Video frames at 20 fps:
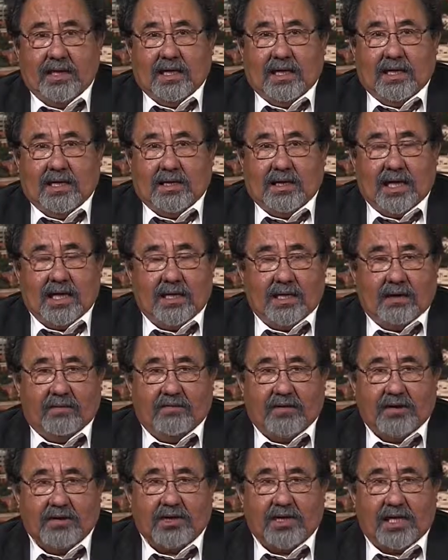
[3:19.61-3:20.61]
not
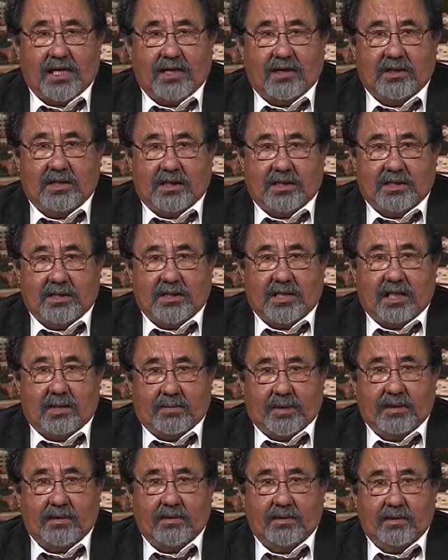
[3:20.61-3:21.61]
every child that is
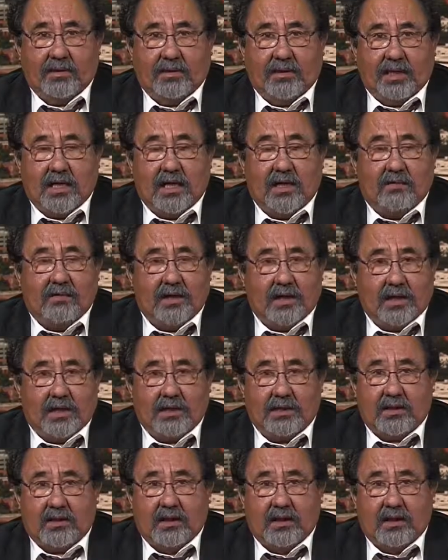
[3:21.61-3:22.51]
coming, not every